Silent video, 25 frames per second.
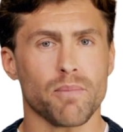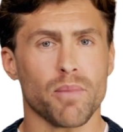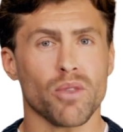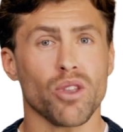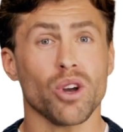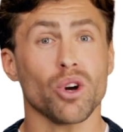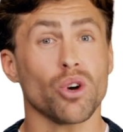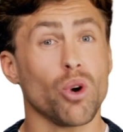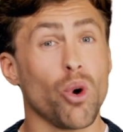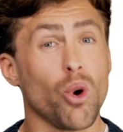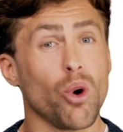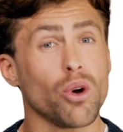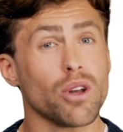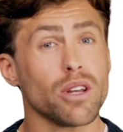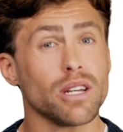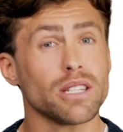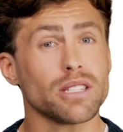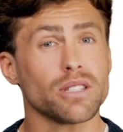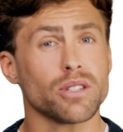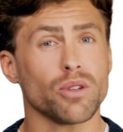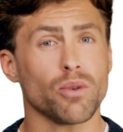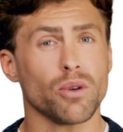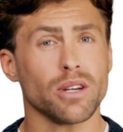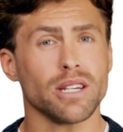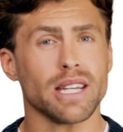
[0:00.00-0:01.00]
The goal is
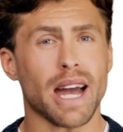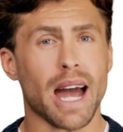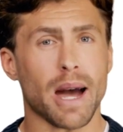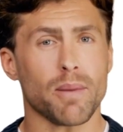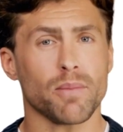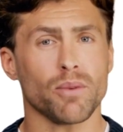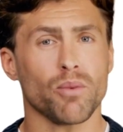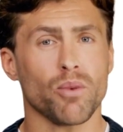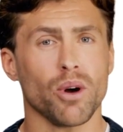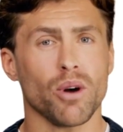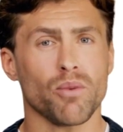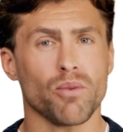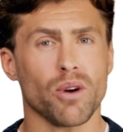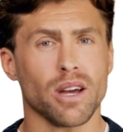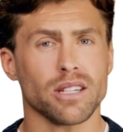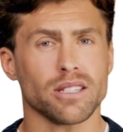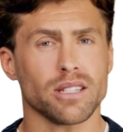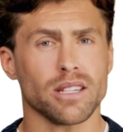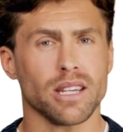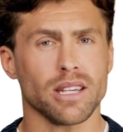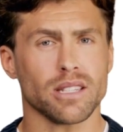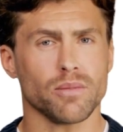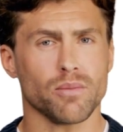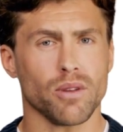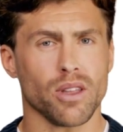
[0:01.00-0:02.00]
to adapt what
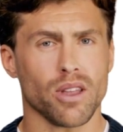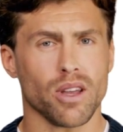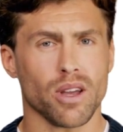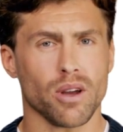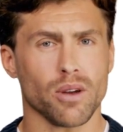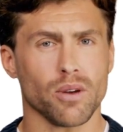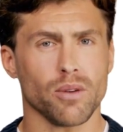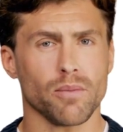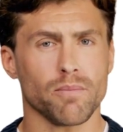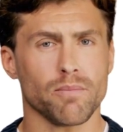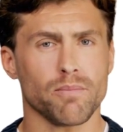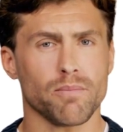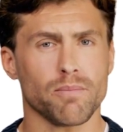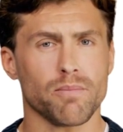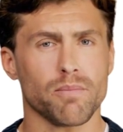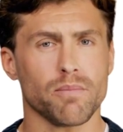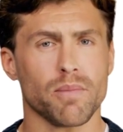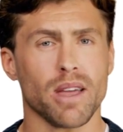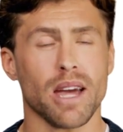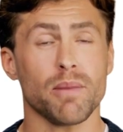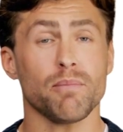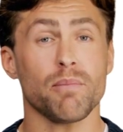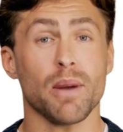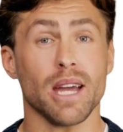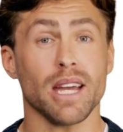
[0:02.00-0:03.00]
resonates with you,
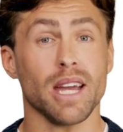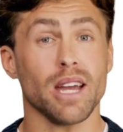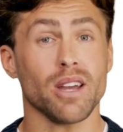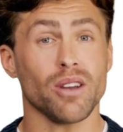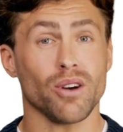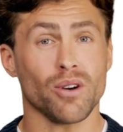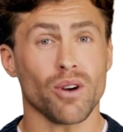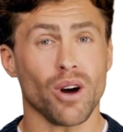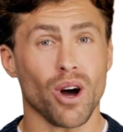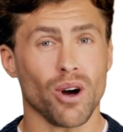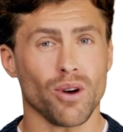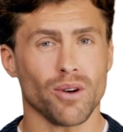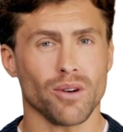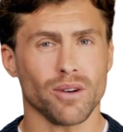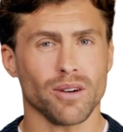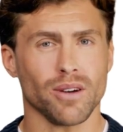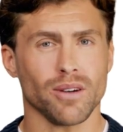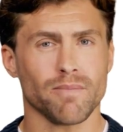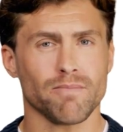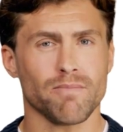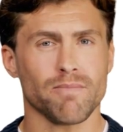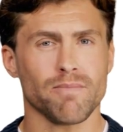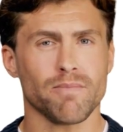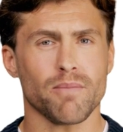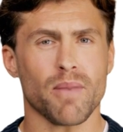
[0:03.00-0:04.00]
then make it your own.
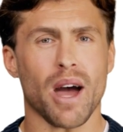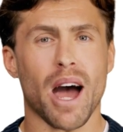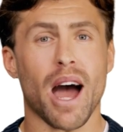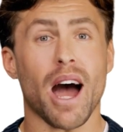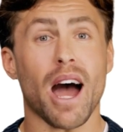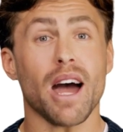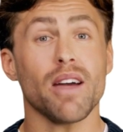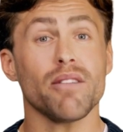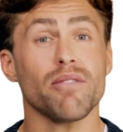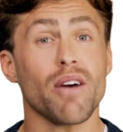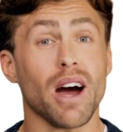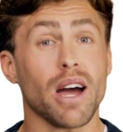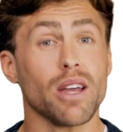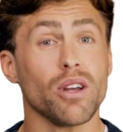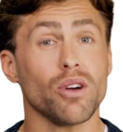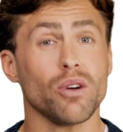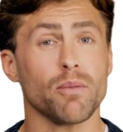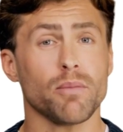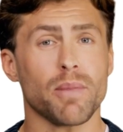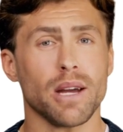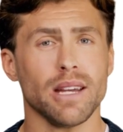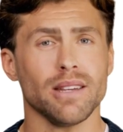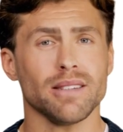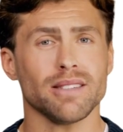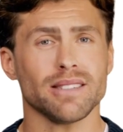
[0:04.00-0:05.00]
High-value
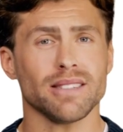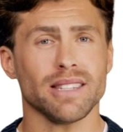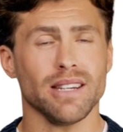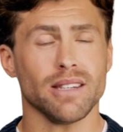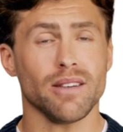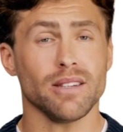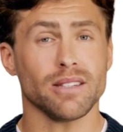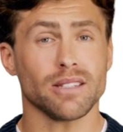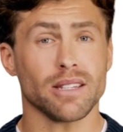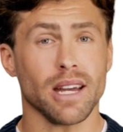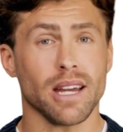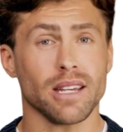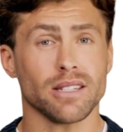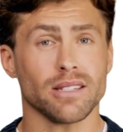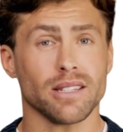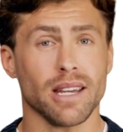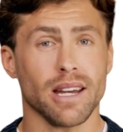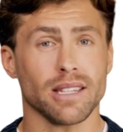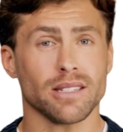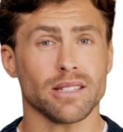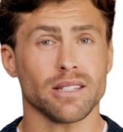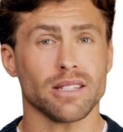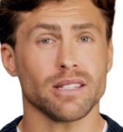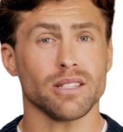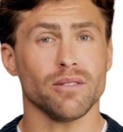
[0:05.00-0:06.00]
men synthesize
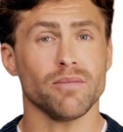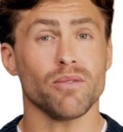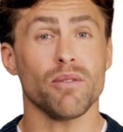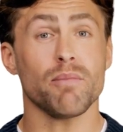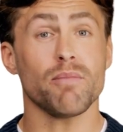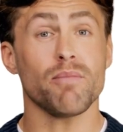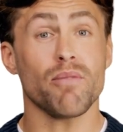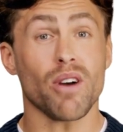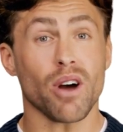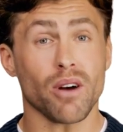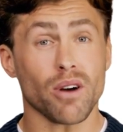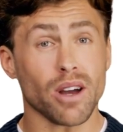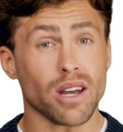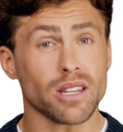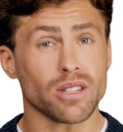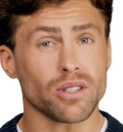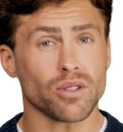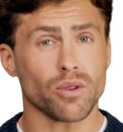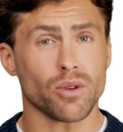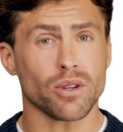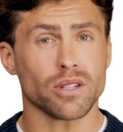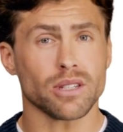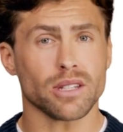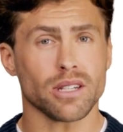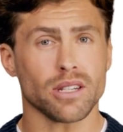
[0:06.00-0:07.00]
lessons from various
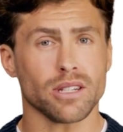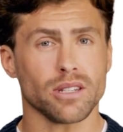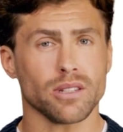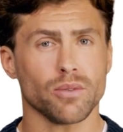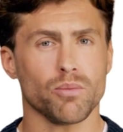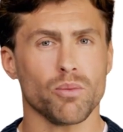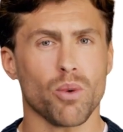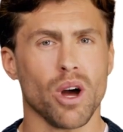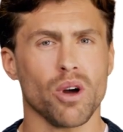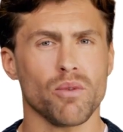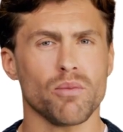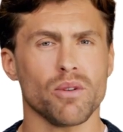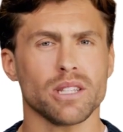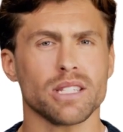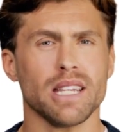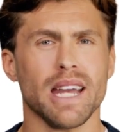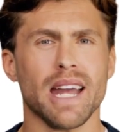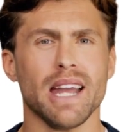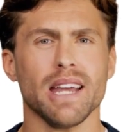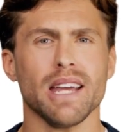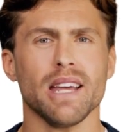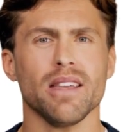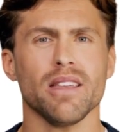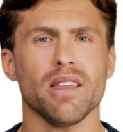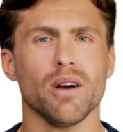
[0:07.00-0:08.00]
sources while
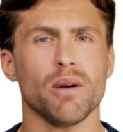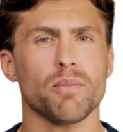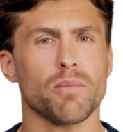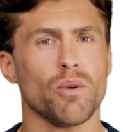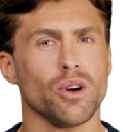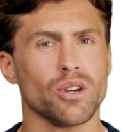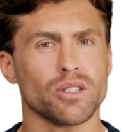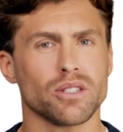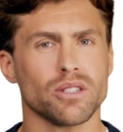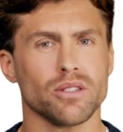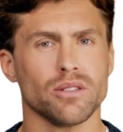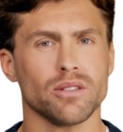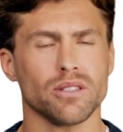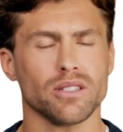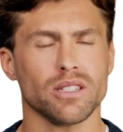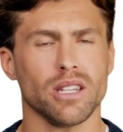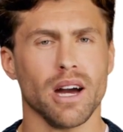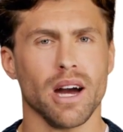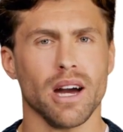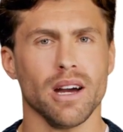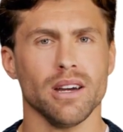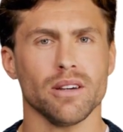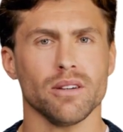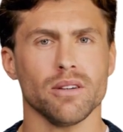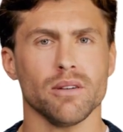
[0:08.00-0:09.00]
retaining their personal
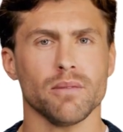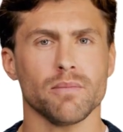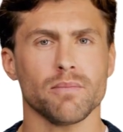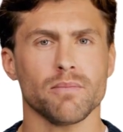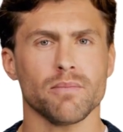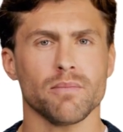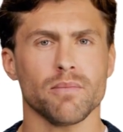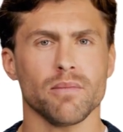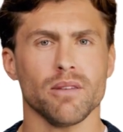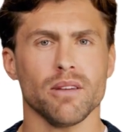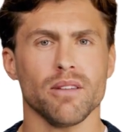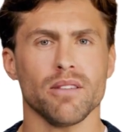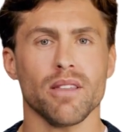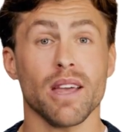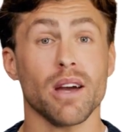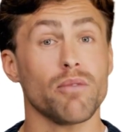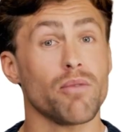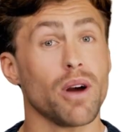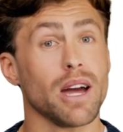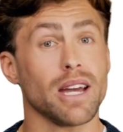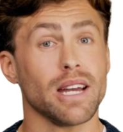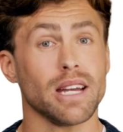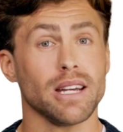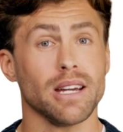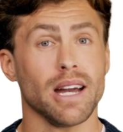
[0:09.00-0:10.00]
style. They
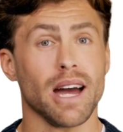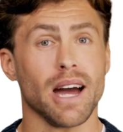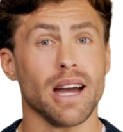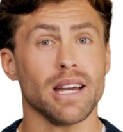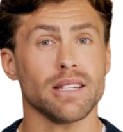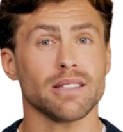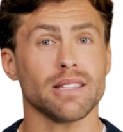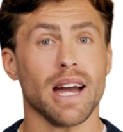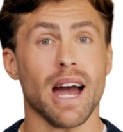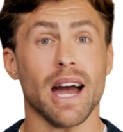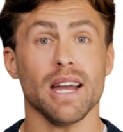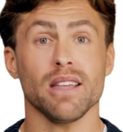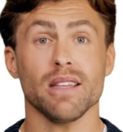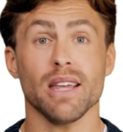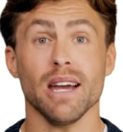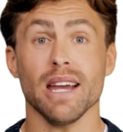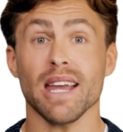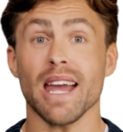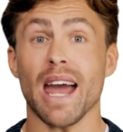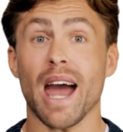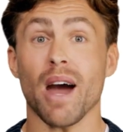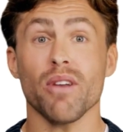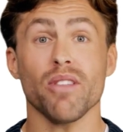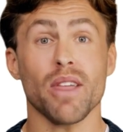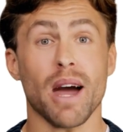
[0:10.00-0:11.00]
recognize, I like
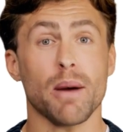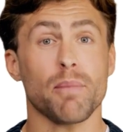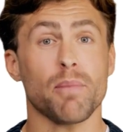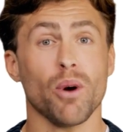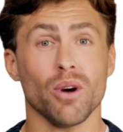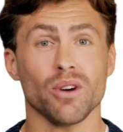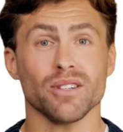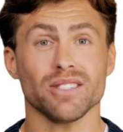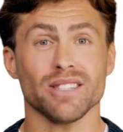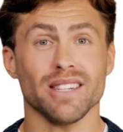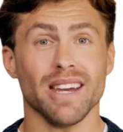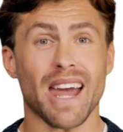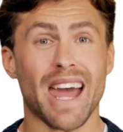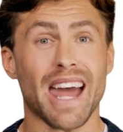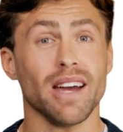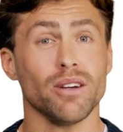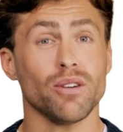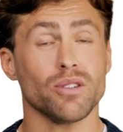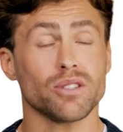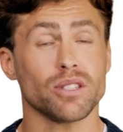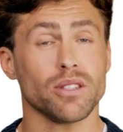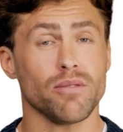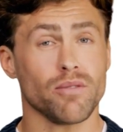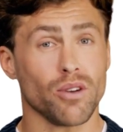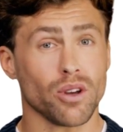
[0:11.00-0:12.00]
how that person
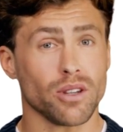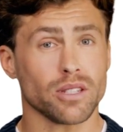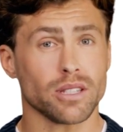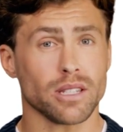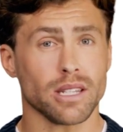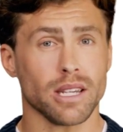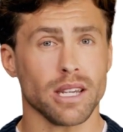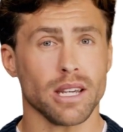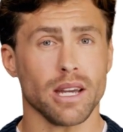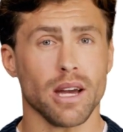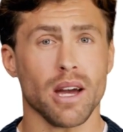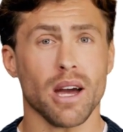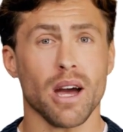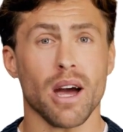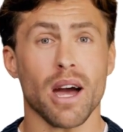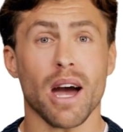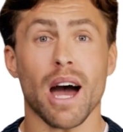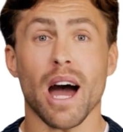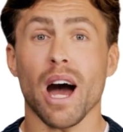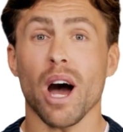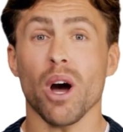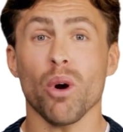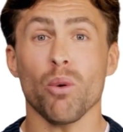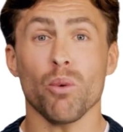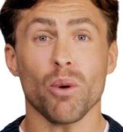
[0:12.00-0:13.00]
handles adversity,
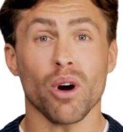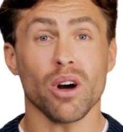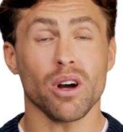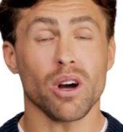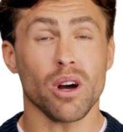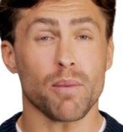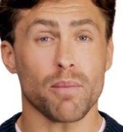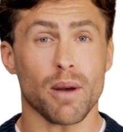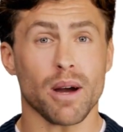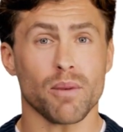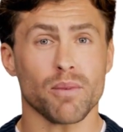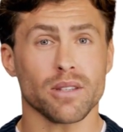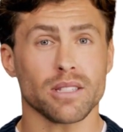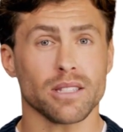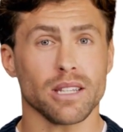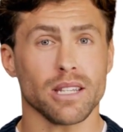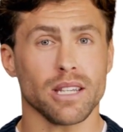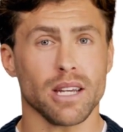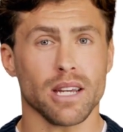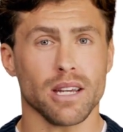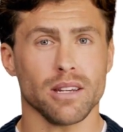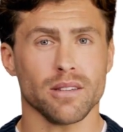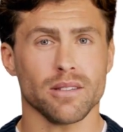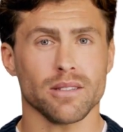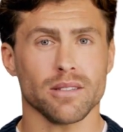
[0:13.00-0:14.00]
I'll work on my
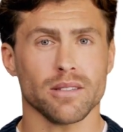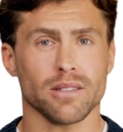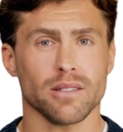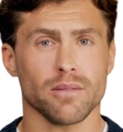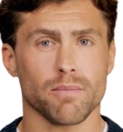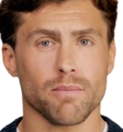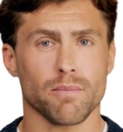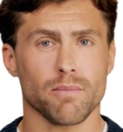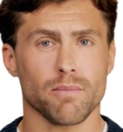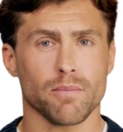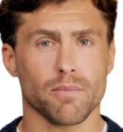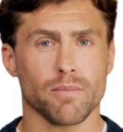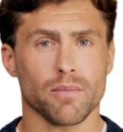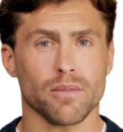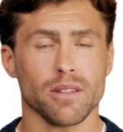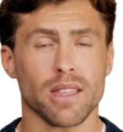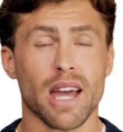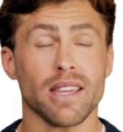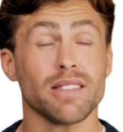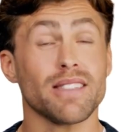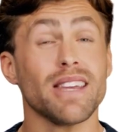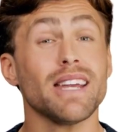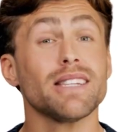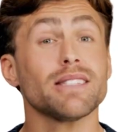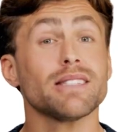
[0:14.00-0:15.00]
resilience.
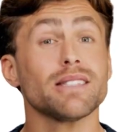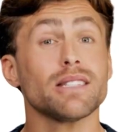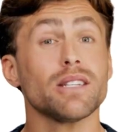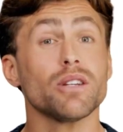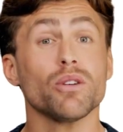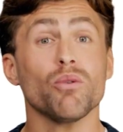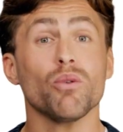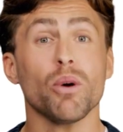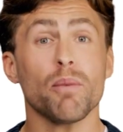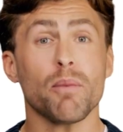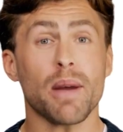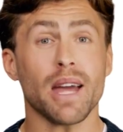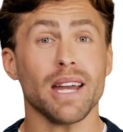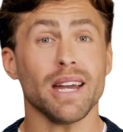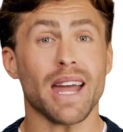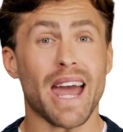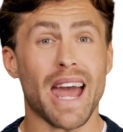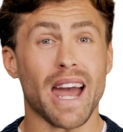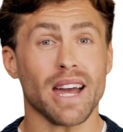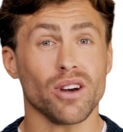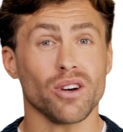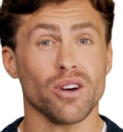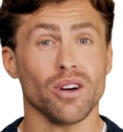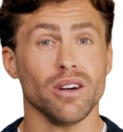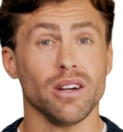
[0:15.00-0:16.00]
Yet they still remain
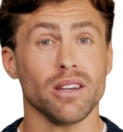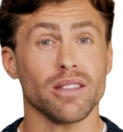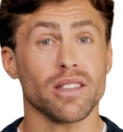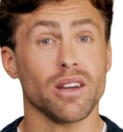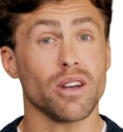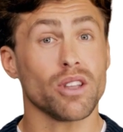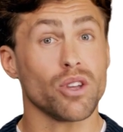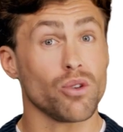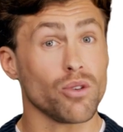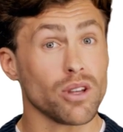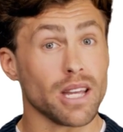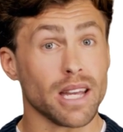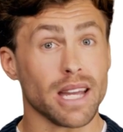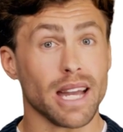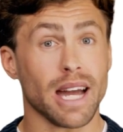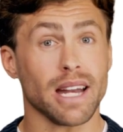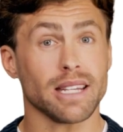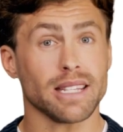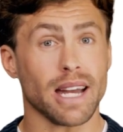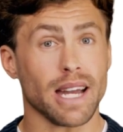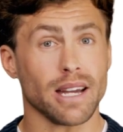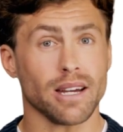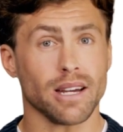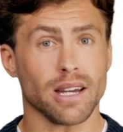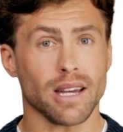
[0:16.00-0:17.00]
anchored in their unique
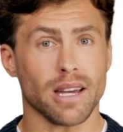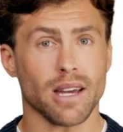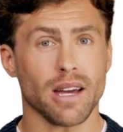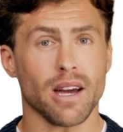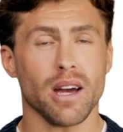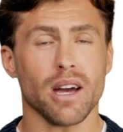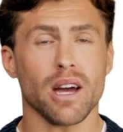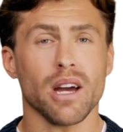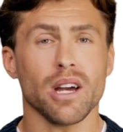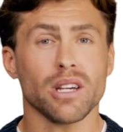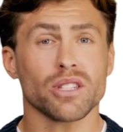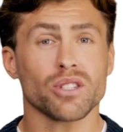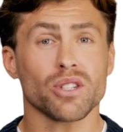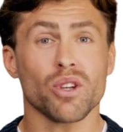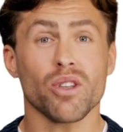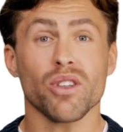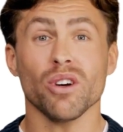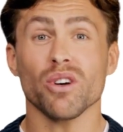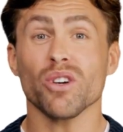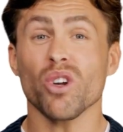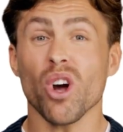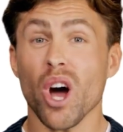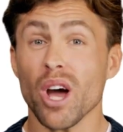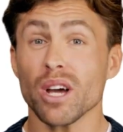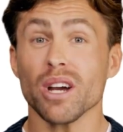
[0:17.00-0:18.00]
identity, so
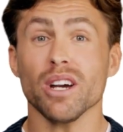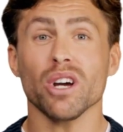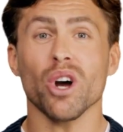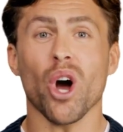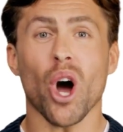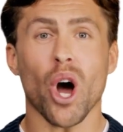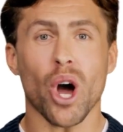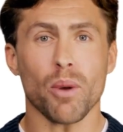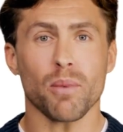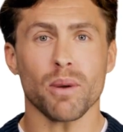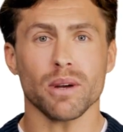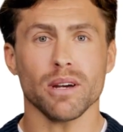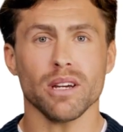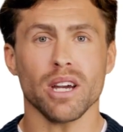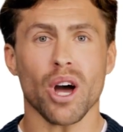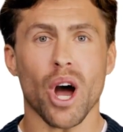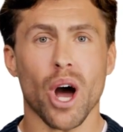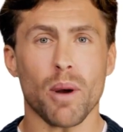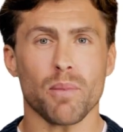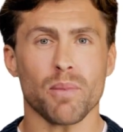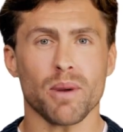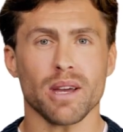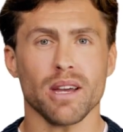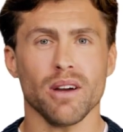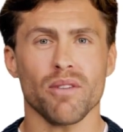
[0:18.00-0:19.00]
they're not a carbon
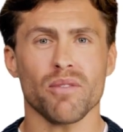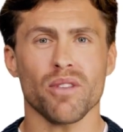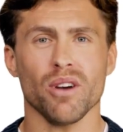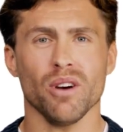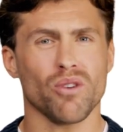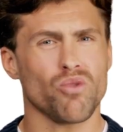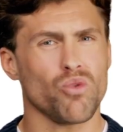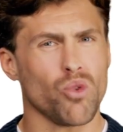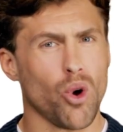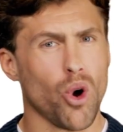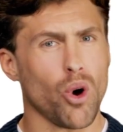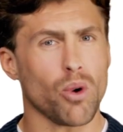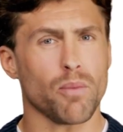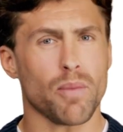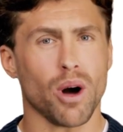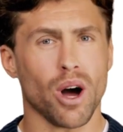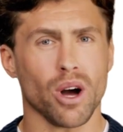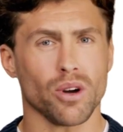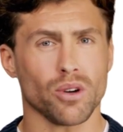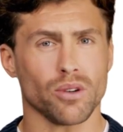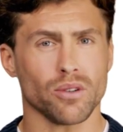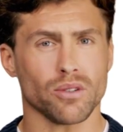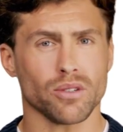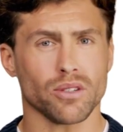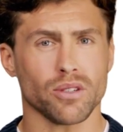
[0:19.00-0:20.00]
copy of their role
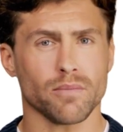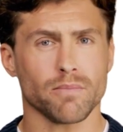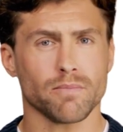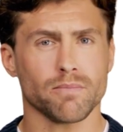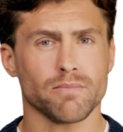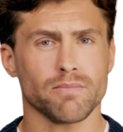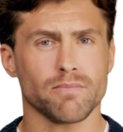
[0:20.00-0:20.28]
models.